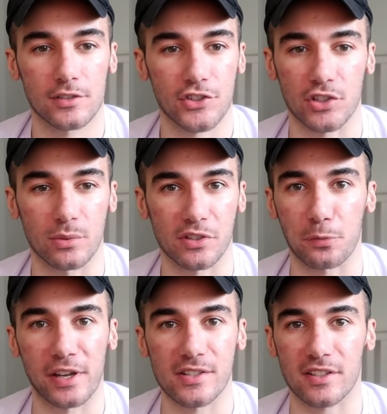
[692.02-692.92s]
She was
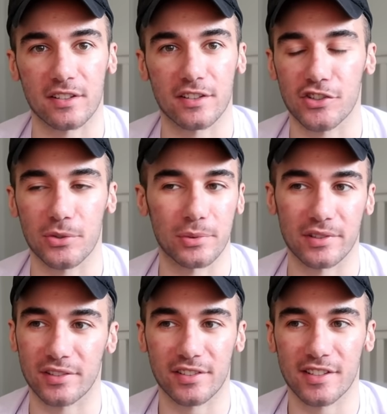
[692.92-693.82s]
amazing. She
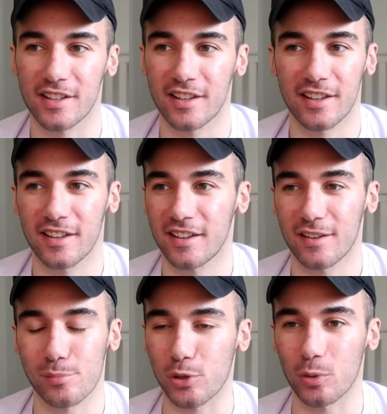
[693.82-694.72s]
was
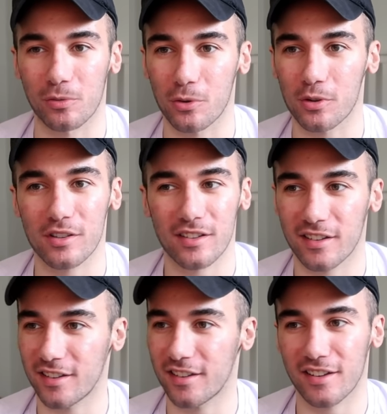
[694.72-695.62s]
beautiful
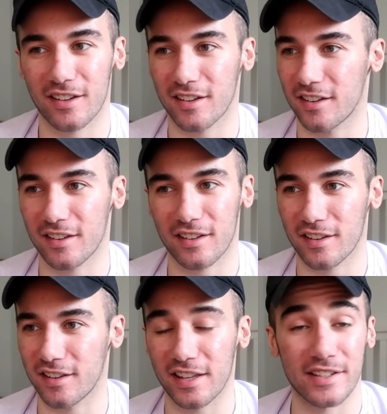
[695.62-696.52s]

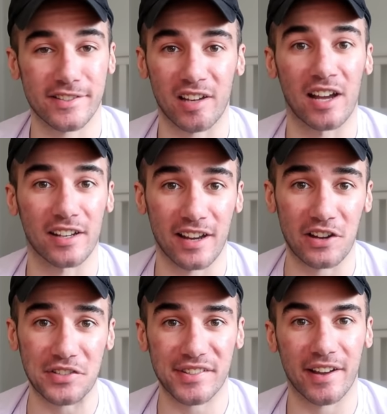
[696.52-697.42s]
inside and
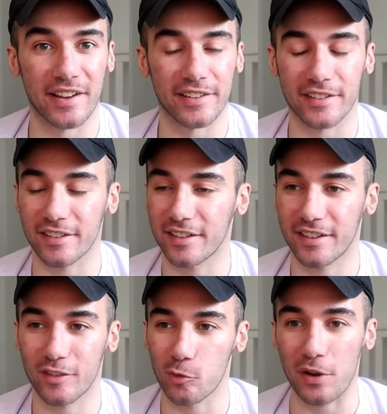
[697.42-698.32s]
outside.
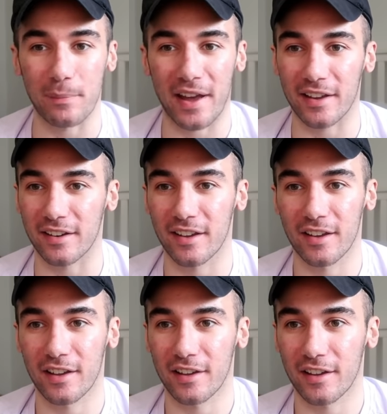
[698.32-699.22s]
We met
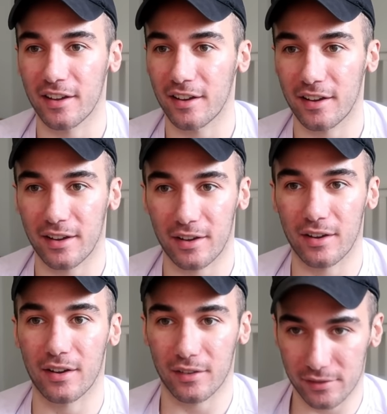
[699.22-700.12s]

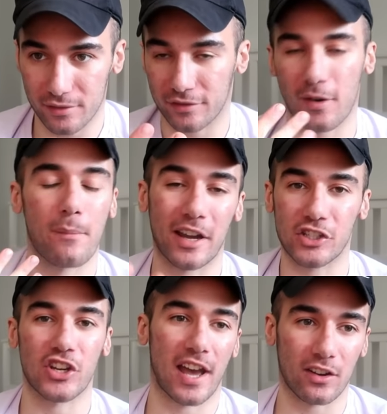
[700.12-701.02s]
from my
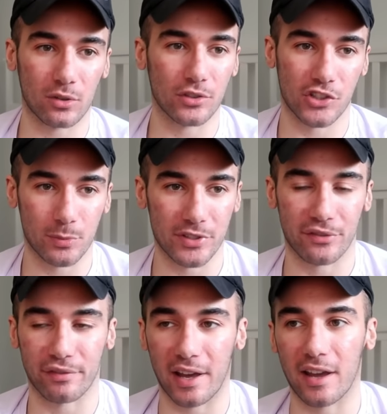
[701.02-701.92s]
channel. She was a
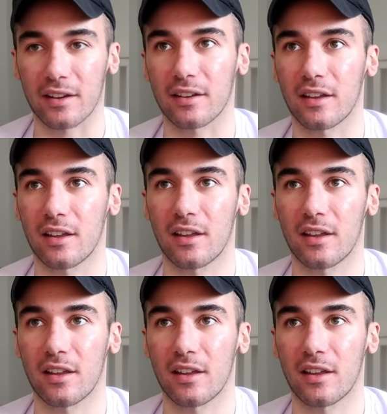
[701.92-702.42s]
fan.